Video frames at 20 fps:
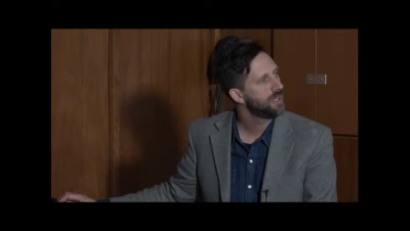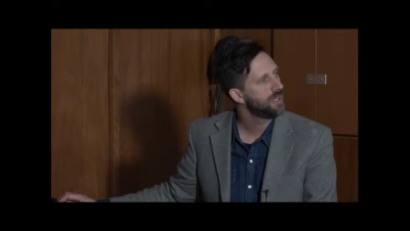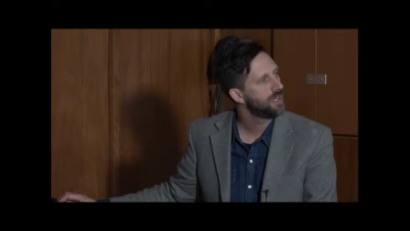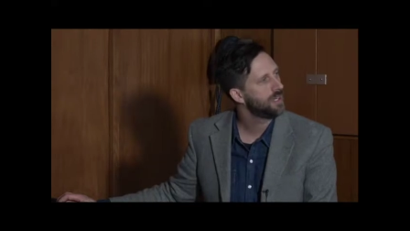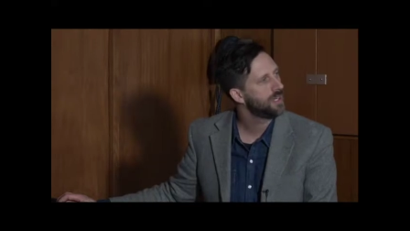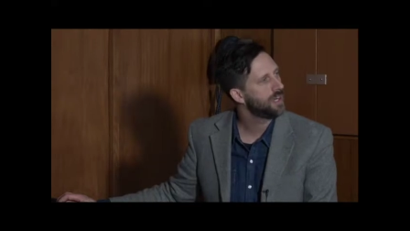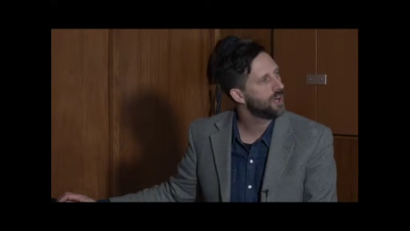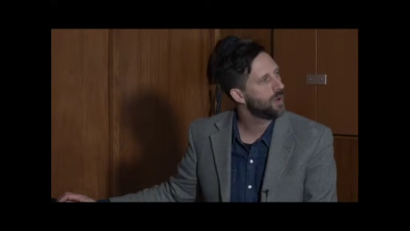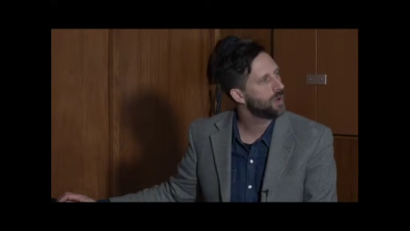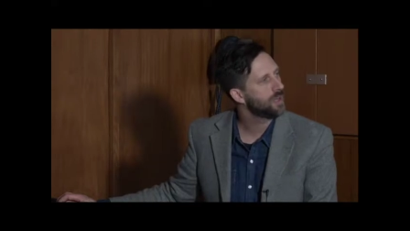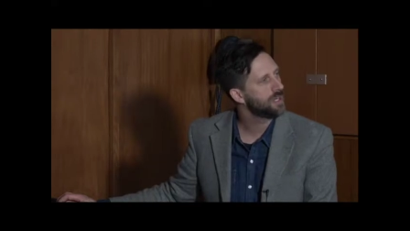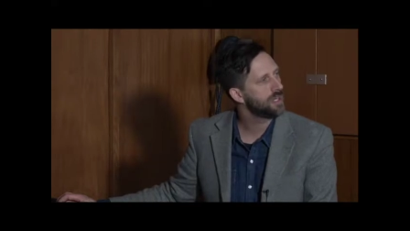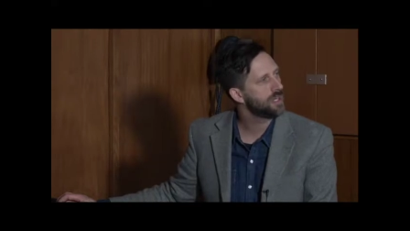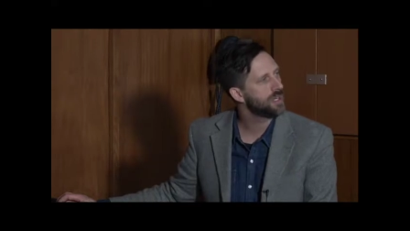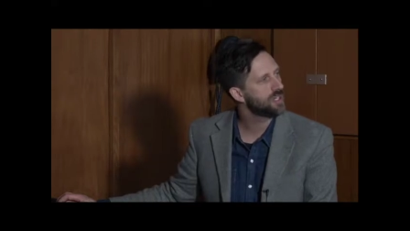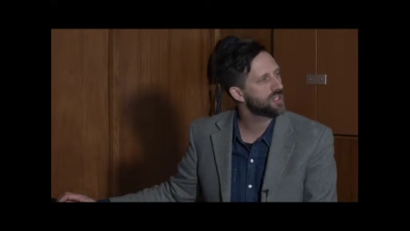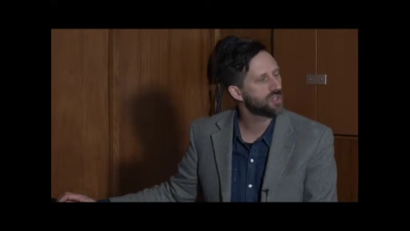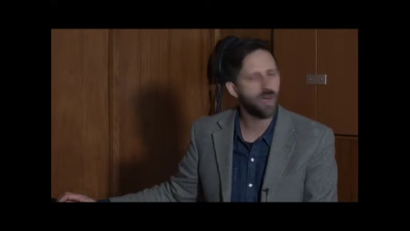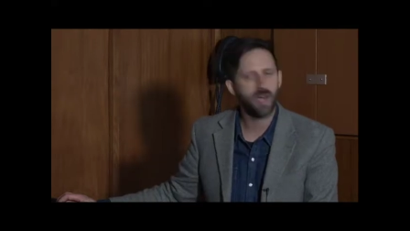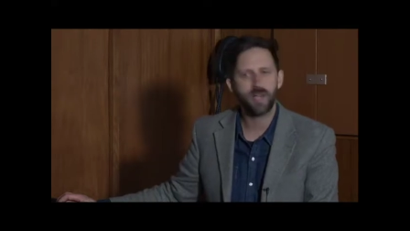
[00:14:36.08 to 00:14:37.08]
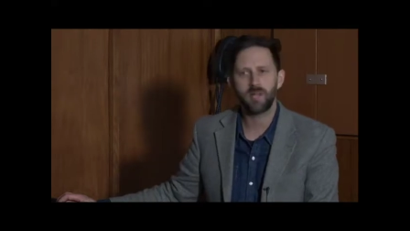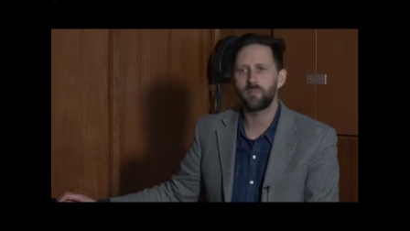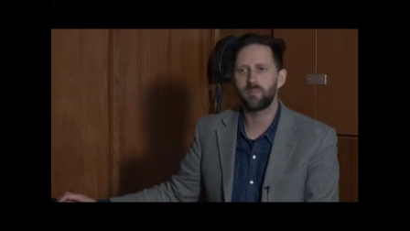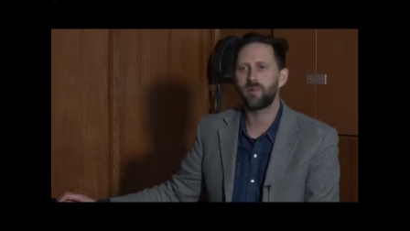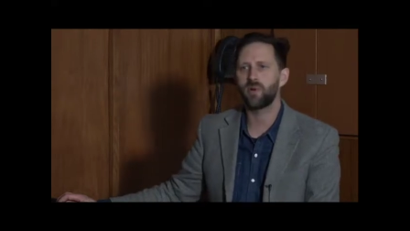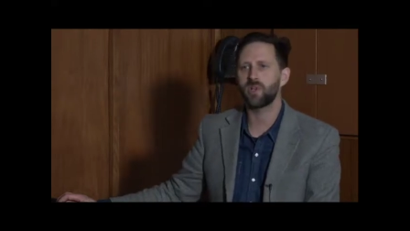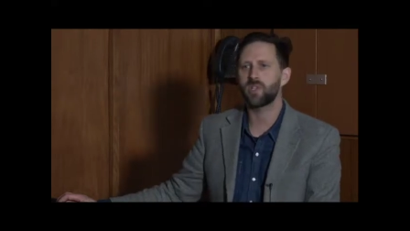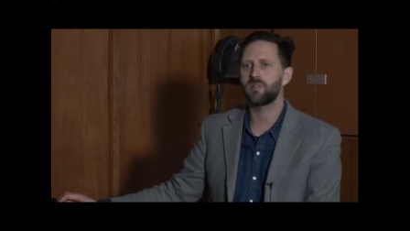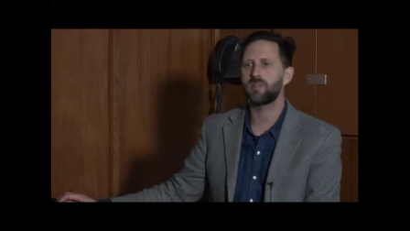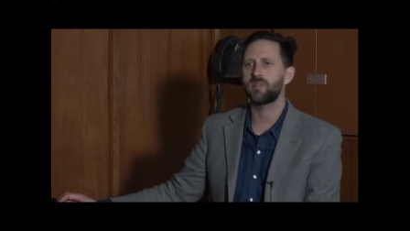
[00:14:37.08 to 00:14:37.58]
you know, in trying to
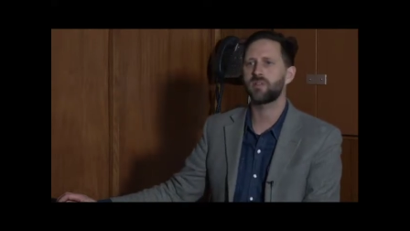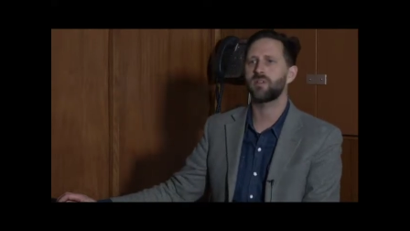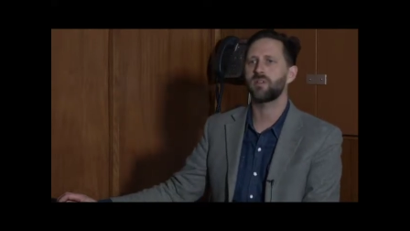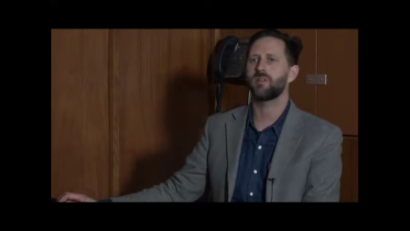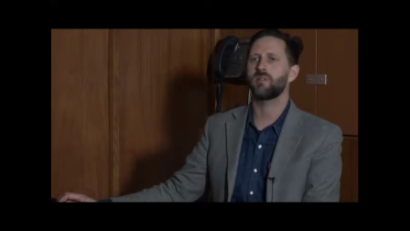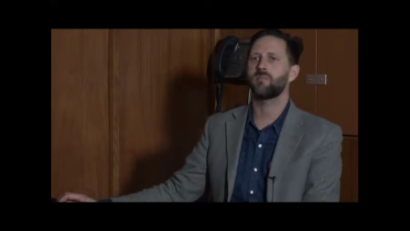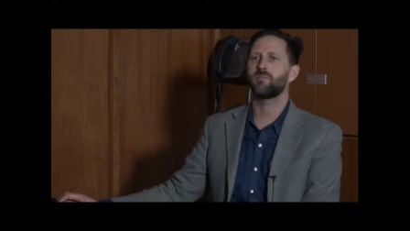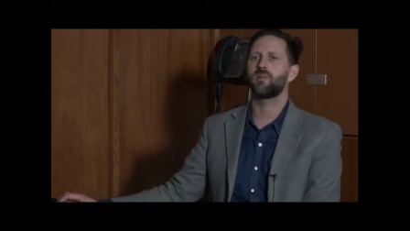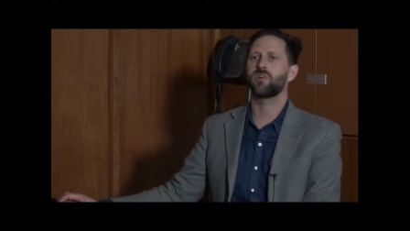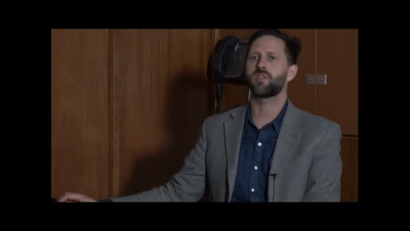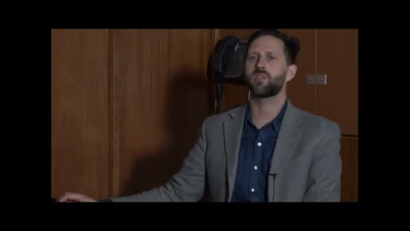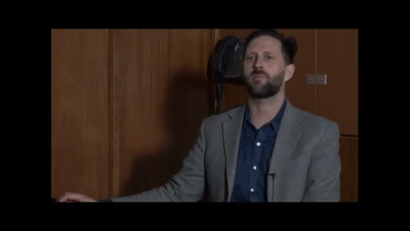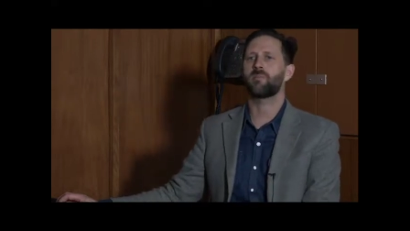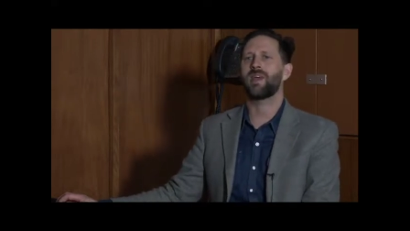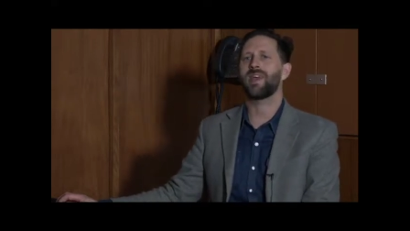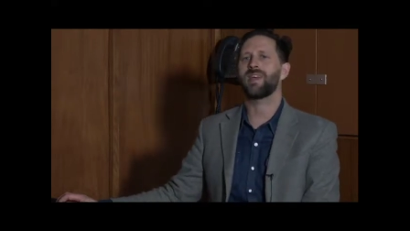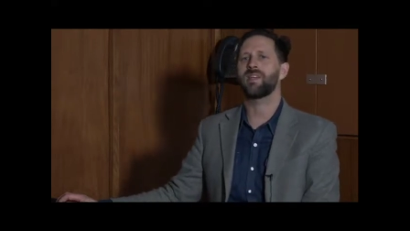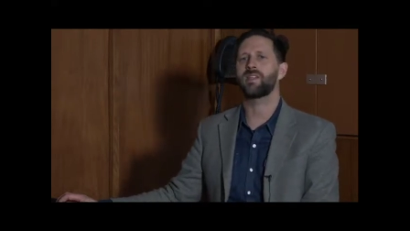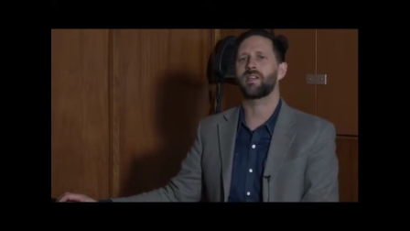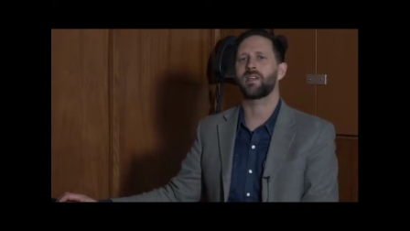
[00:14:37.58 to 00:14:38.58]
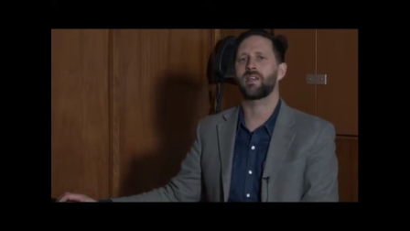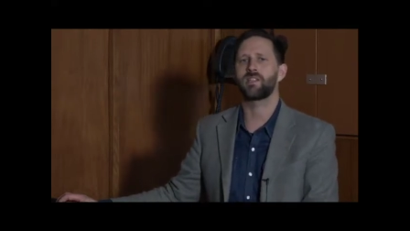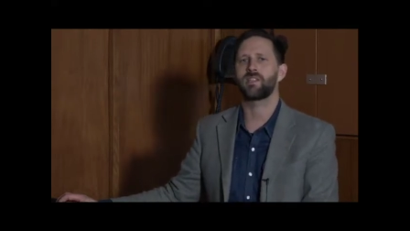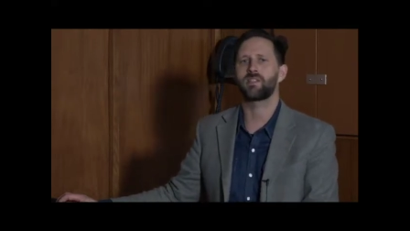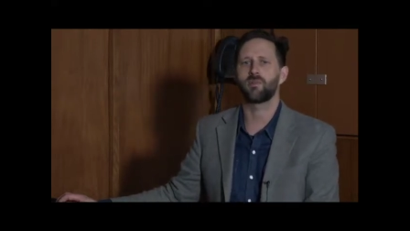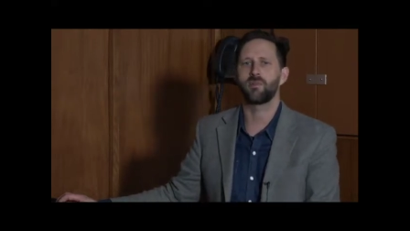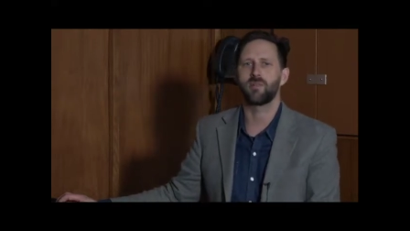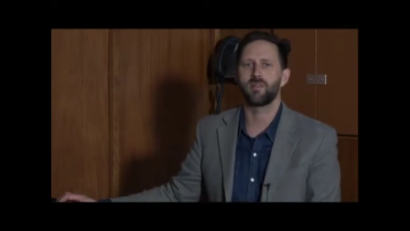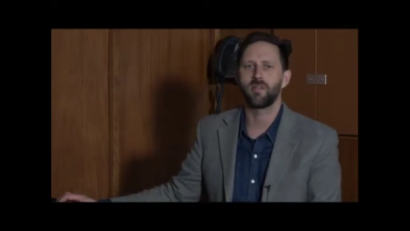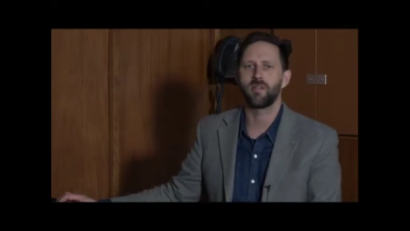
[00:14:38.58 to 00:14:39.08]
push painting
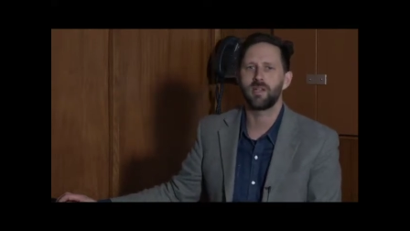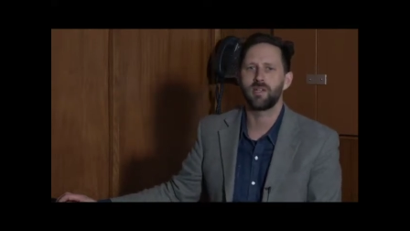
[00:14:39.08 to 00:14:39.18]
into